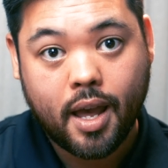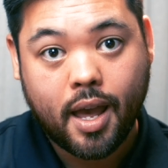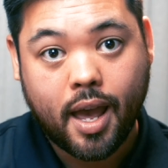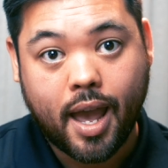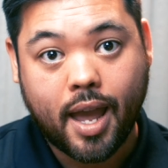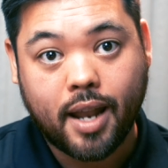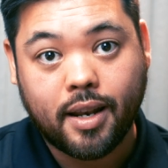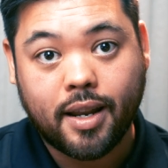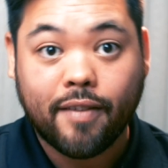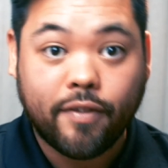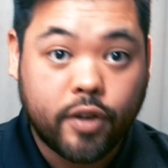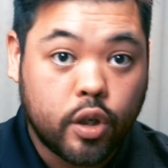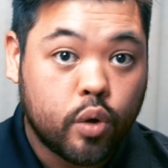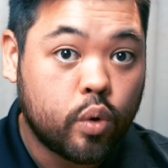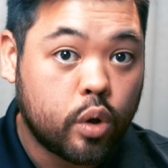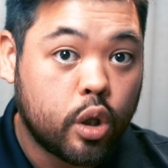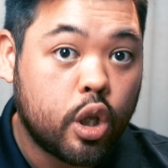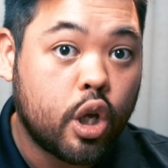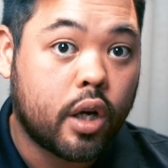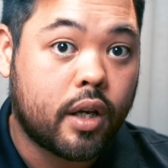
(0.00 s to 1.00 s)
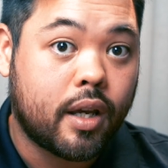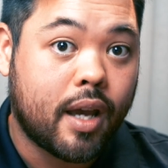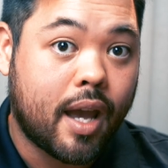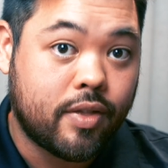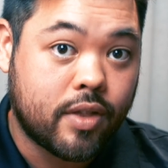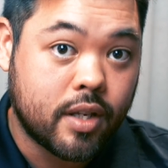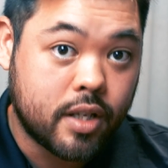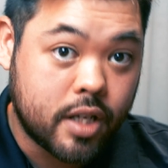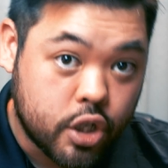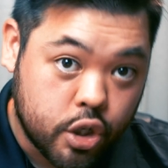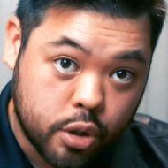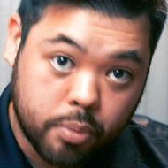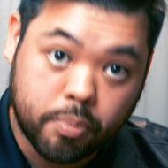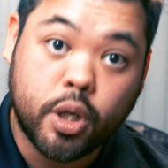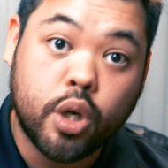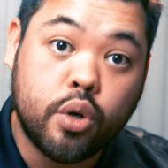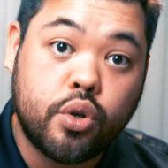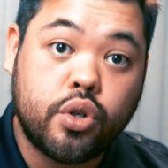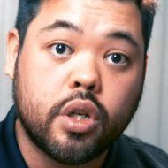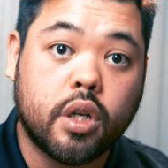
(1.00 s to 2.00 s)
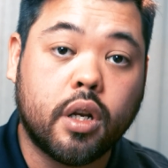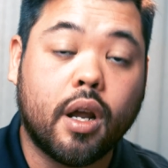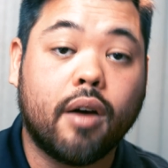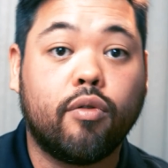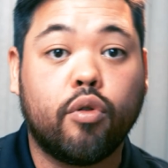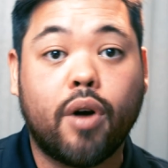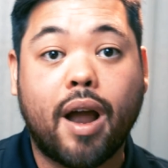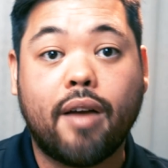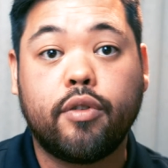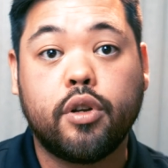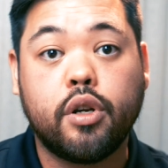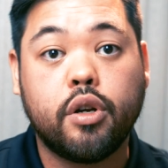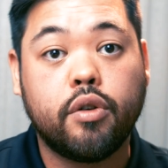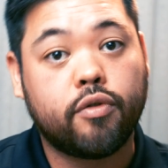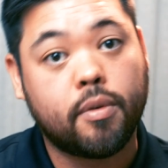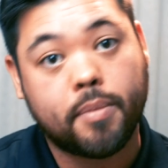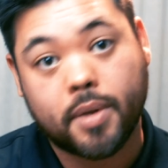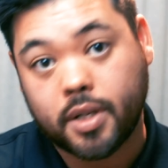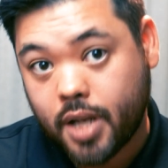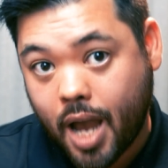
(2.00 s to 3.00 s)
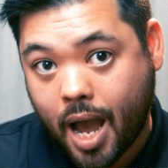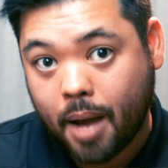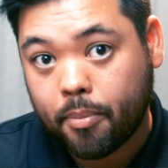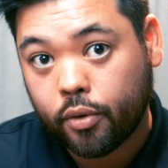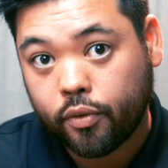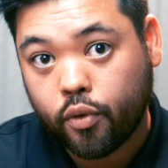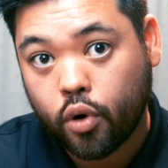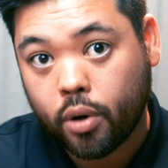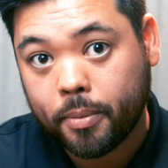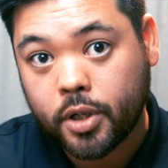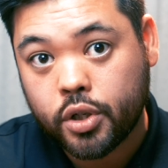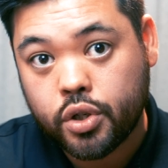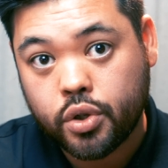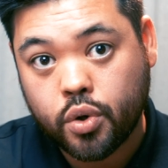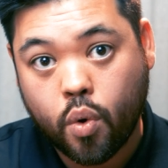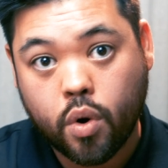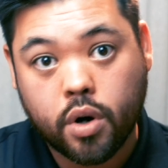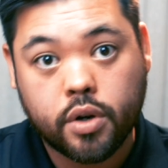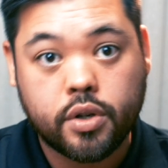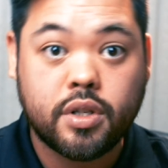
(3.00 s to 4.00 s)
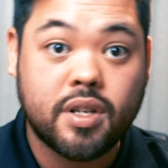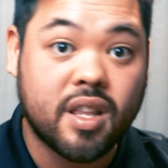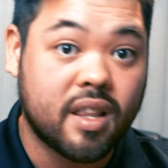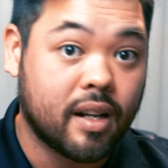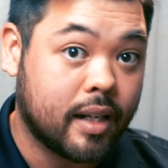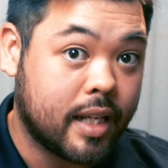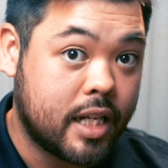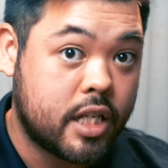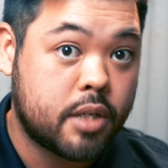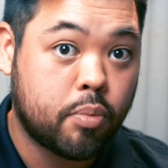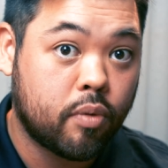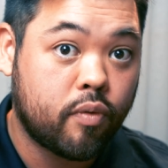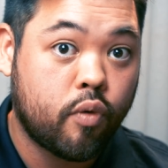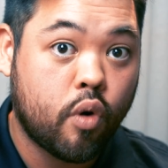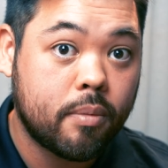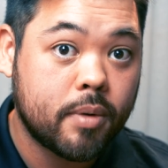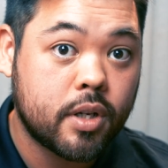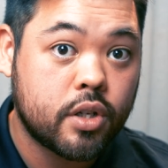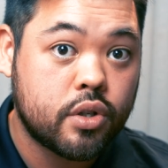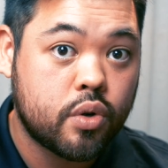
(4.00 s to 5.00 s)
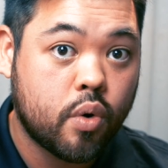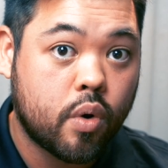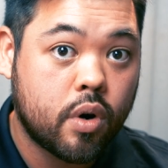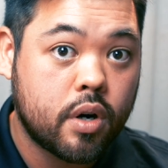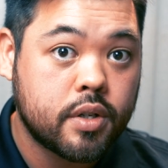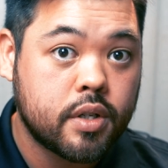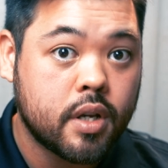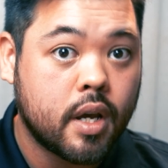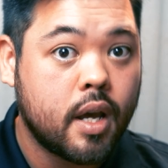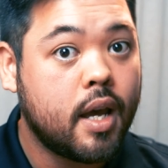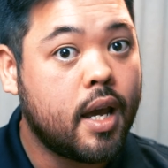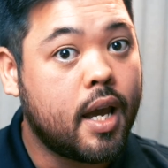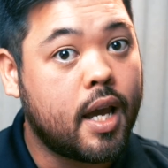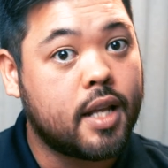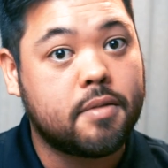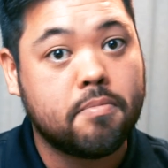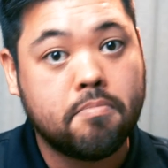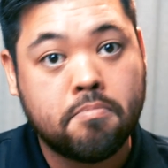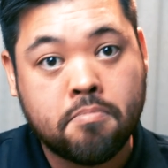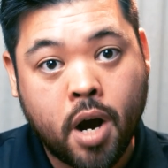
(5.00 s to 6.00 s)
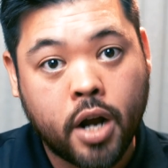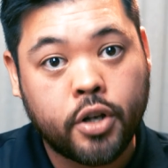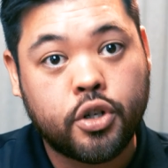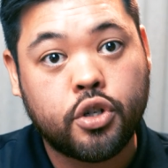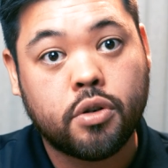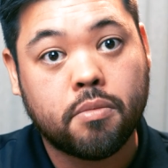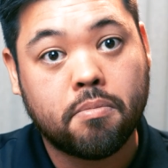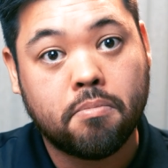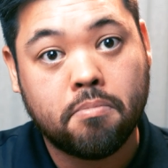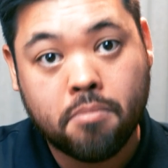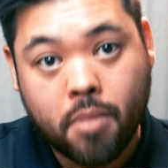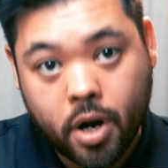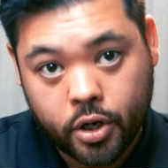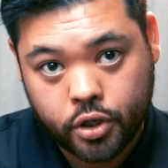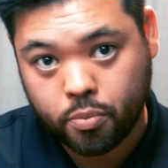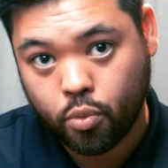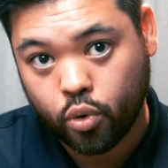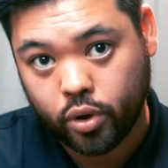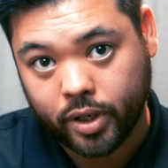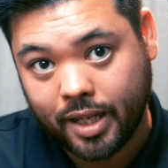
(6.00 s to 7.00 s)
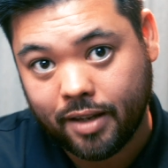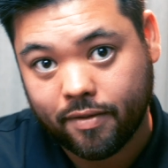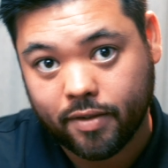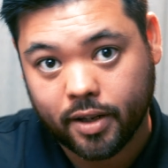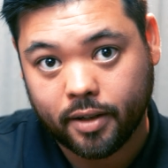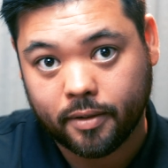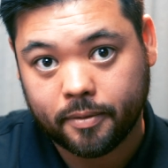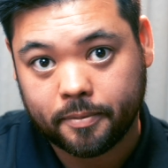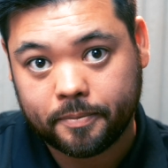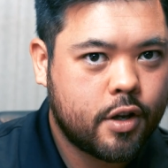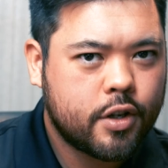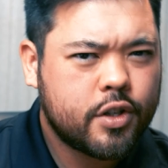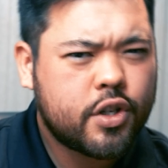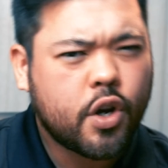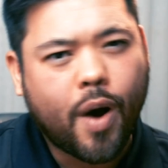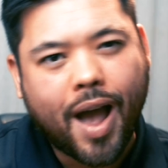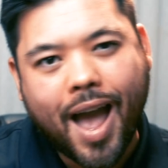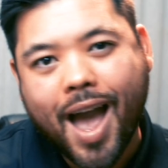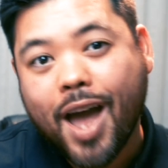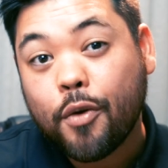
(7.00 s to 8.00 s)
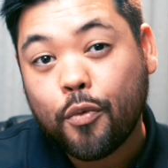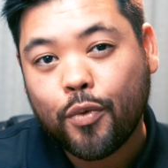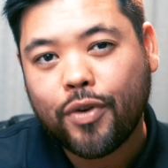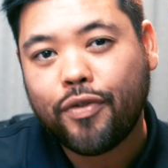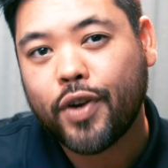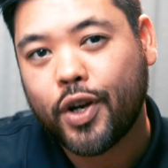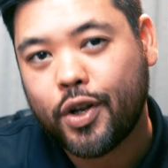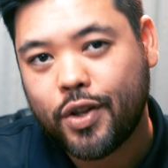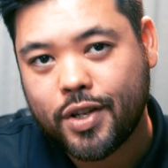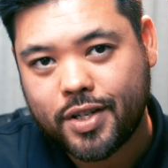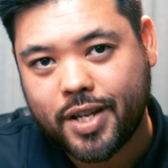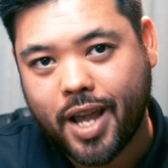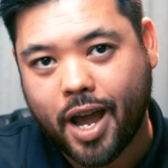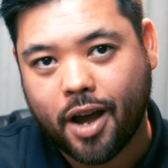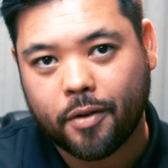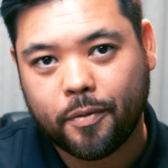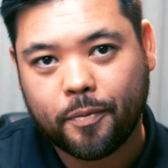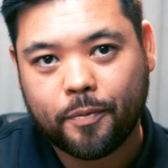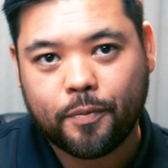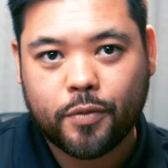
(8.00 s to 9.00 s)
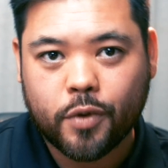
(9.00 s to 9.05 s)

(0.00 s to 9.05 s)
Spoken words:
And if you look at the distribution of revenue from the top performing stores to the least performing stores, it's much, much more even. So how did we figure this out?